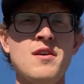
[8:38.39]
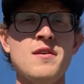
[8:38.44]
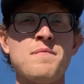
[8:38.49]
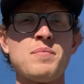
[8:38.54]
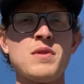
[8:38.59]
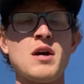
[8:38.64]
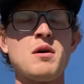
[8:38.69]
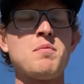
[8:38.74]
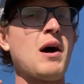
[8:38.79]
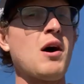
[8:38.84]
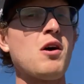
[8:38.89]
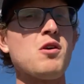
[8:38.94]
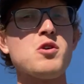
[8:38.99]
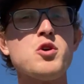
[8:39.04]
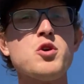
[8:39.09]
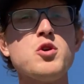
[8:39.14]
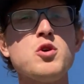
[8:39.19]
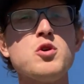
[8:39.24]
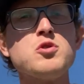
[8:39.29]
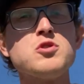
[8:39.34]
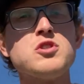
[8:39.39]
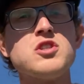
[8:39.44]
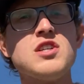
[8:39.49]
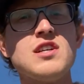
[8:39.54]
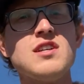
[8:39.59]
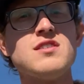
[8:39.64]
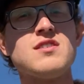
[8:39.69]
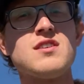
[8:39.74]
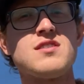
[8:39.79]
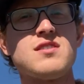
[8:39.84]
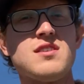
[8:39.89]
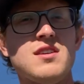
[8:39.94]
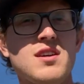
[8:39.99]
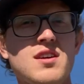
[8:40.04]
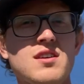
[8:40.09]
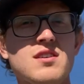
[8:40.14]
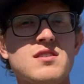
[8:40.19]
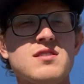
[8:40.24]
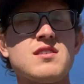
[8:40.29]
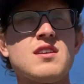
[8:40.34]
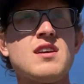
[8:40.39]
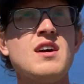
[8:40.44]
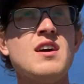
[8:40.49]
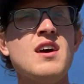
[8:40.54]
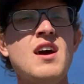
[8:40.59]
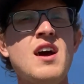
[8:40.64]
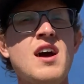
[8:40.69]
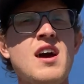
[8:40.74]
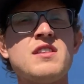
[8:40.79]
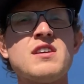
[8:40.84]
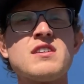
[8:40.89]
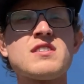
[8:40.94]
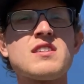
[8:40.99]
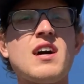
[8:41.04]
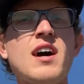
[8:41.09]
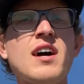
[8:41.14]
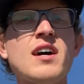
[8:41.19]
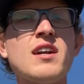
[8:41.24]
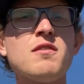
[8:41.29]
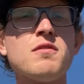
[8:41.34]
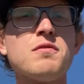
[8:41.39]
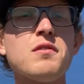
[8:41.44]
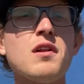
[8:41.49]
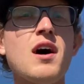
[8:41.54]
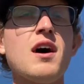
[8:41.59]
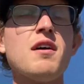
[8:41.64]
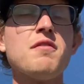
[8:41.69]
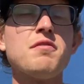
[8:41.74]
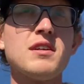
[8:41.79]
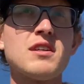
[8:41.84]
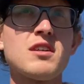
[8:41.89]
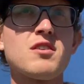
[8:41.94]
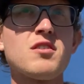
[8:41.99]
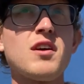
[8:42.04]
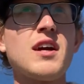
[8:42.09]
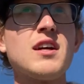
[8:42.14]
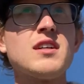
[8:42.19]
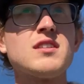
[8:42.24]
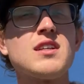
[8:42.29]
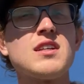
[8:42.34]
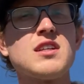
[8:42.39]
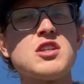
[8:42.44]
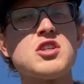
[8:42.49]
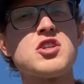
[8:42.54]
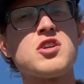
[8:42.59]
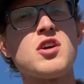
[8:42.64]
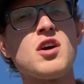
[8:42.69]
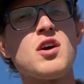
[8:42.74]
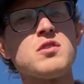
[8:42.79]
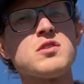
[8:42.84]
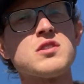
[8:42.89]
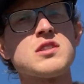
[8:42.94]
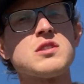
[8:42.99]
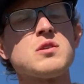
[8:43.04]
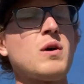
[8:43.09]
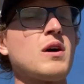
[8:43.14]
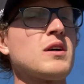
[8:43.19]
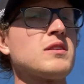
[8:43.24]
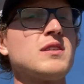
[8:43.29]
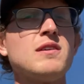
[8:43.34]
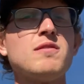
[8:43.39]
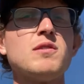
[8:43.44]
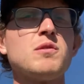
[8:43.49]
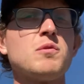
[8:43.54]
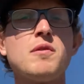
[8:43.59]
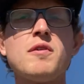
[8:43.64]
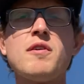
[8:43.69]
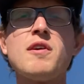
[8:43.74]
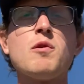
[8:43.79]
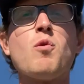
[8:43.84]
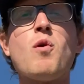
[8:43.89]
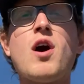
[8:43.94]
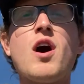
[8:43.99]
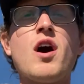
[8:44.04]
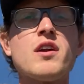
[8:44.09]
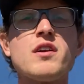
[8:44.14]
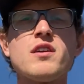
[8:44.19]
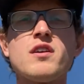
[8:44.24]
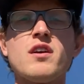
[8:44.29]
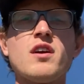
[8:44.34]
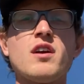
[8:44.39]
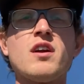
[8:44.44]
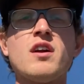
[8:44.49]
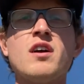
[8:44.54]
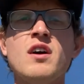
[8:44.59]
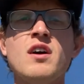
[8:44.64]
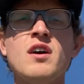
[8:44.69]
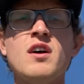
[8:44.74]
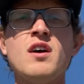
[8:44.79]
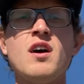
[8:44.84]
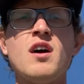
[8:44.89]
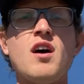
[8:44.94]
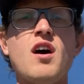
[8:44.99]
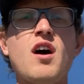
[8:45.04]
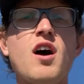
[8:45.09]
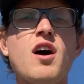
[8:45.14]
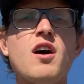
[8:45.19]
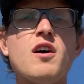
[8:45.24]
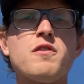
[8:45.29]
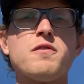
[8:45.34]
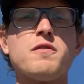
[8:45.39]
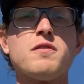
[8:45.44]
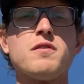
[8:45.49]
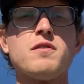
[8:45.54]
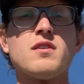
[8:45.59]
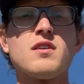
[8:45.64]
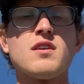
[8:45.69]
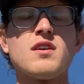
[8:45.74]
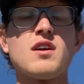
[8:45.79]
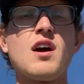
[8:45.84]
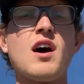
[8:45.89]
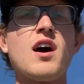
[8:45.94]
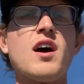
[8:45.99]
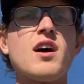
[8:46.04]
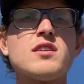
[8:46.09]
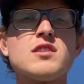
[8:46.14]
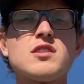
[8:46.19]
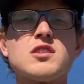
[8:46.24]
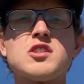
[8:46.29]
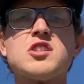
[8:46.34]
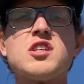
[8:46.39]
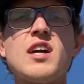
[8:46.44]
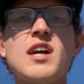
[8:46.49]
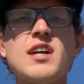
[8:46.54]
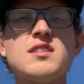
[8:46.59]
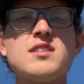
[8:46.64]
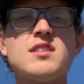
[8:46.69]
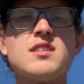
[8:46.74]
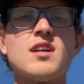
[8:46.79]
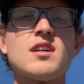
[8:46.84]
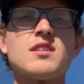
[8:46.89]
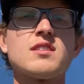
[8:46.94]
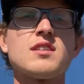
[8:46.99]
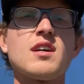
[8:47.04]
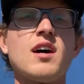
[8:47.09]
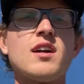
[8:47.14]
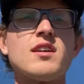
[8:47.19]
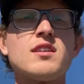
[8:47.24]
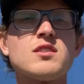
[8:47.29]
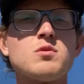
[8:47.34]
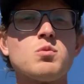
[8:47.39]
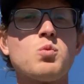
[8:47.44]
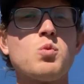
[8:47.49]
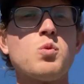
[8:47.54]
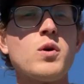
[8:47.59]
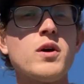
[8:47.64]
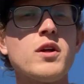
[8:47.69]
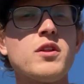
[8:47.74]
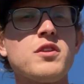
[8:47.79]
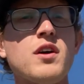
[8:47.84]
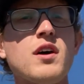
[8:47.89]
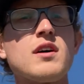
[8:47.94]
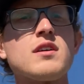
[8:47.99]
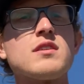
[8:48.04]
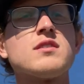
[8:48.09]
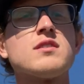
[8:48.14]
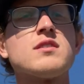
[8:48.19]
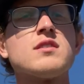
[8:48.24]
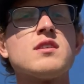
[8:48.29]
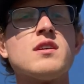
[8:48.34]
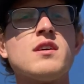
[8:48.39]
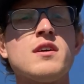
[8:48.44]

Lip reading: about who Jesus is. And this kind of love and grace that He shows to us, even when we wander off, God is chasing us. God is with us.